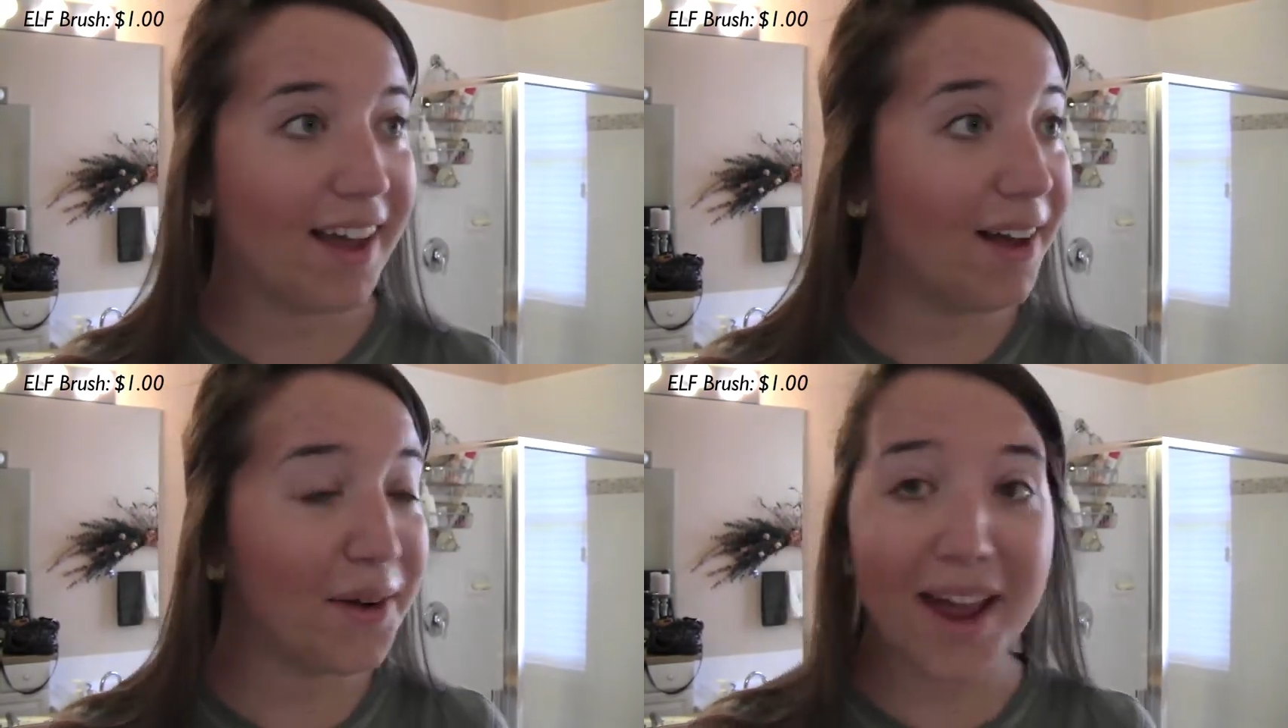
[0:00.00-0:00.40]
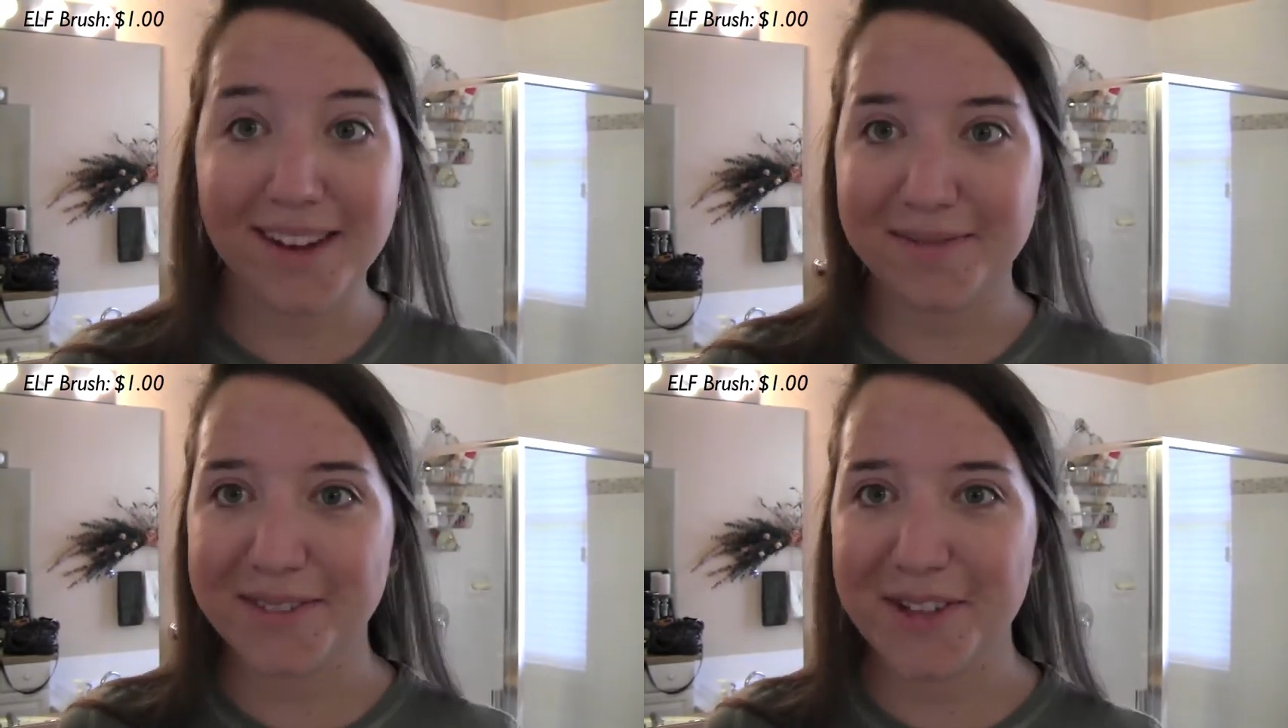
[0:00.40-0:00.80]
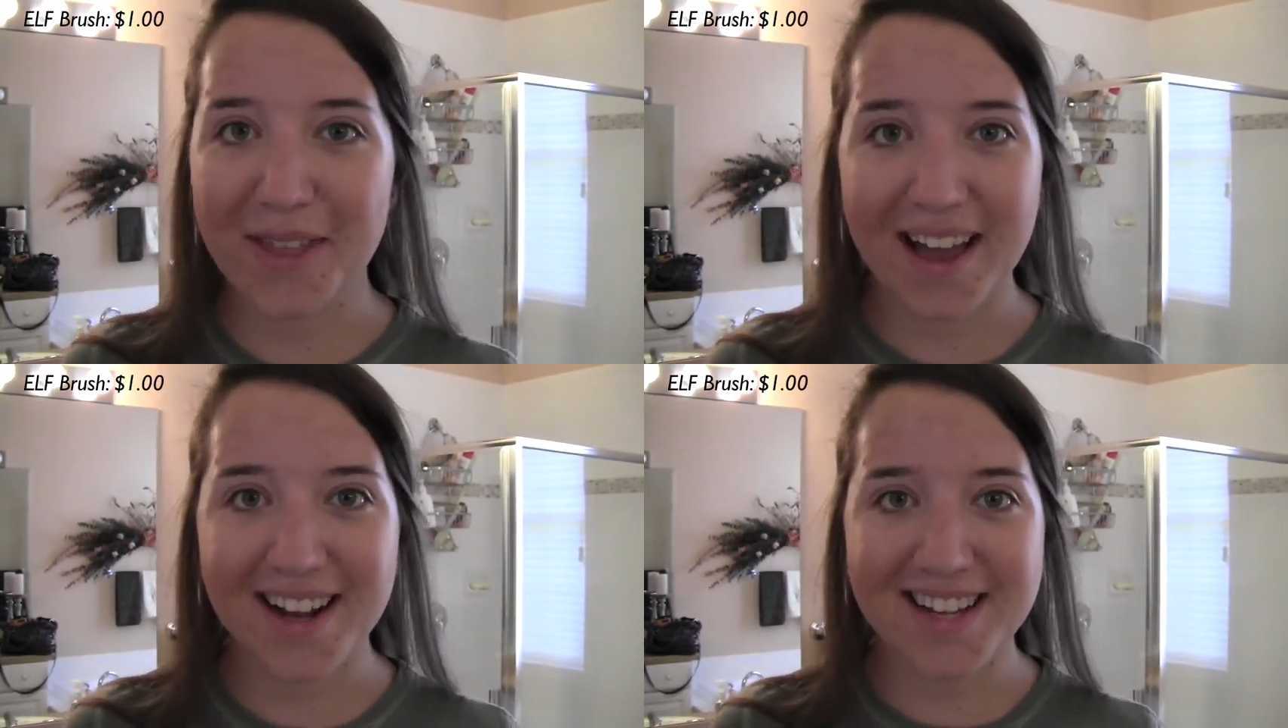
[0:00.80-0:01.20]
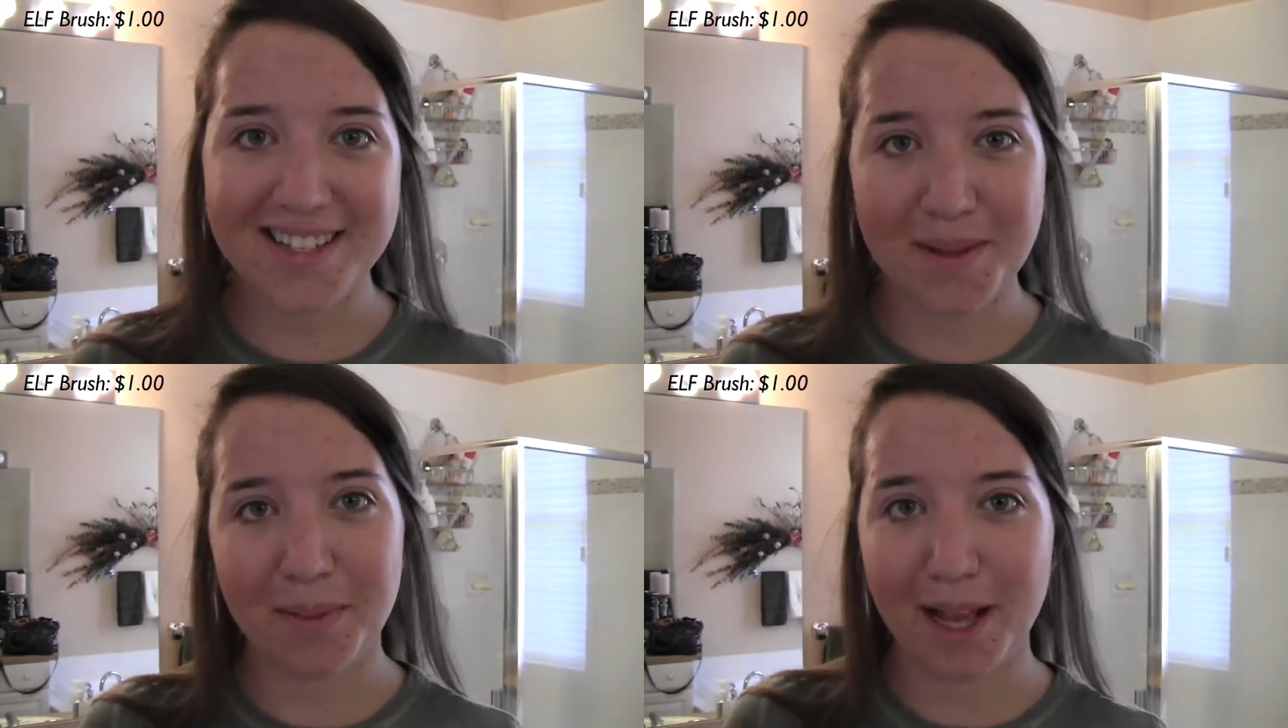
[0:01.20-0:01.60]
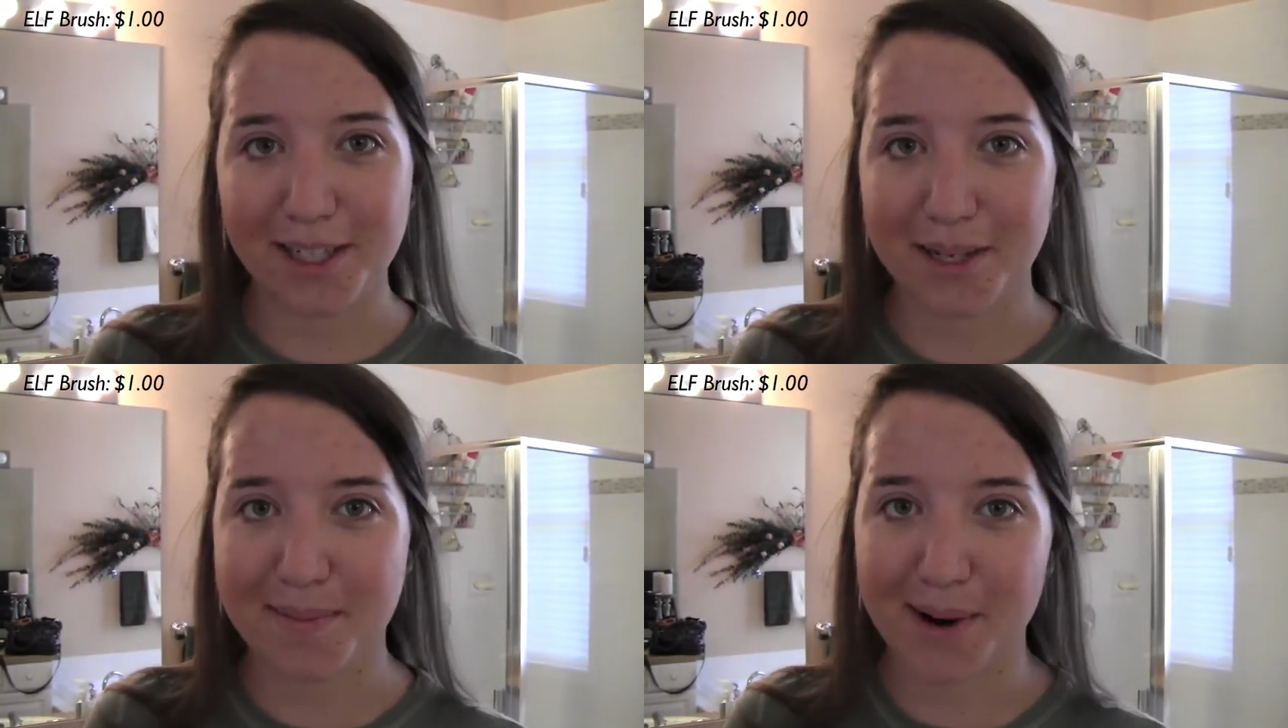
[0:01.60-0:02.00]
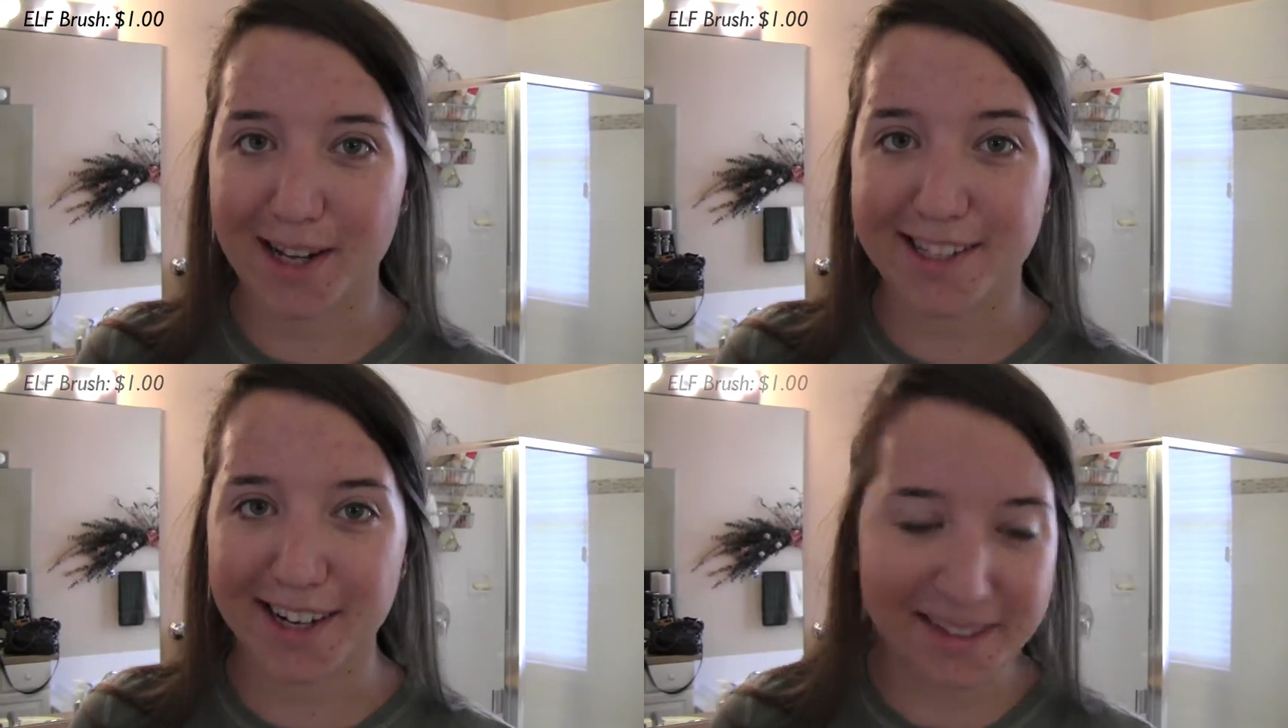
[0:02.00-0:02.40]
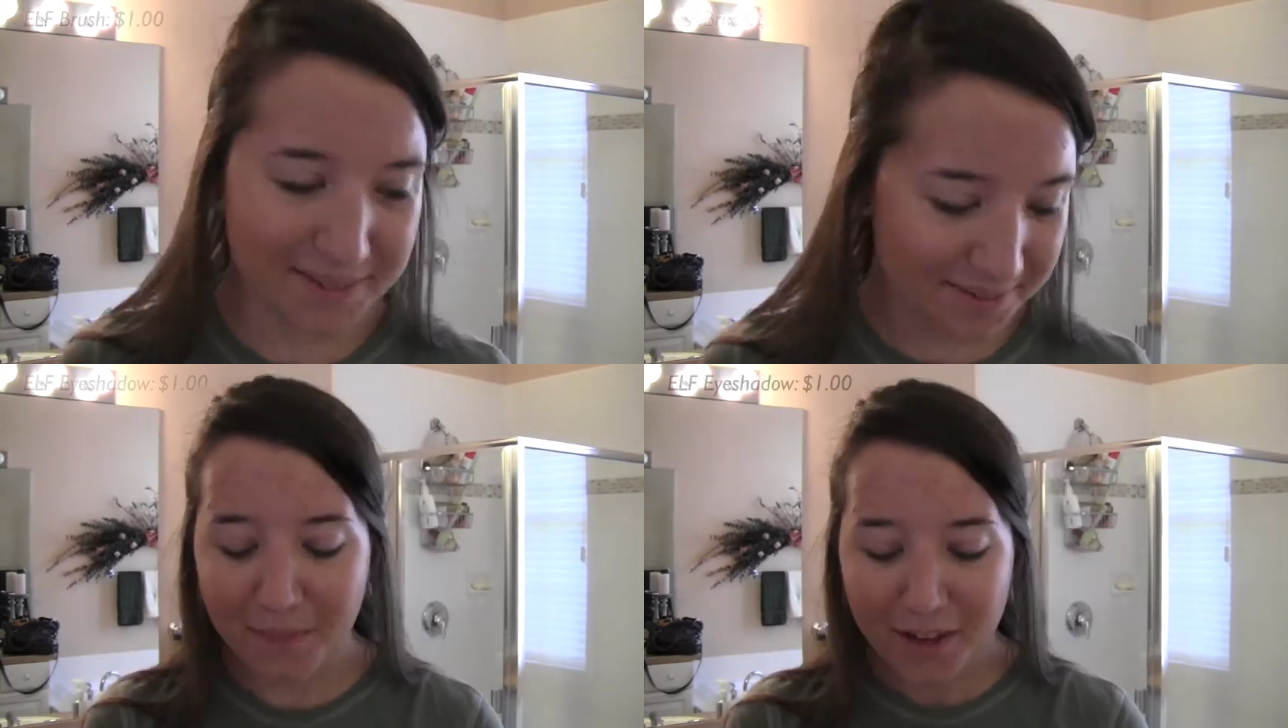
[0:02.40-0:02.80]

Okay, so that is the blush and bronzer.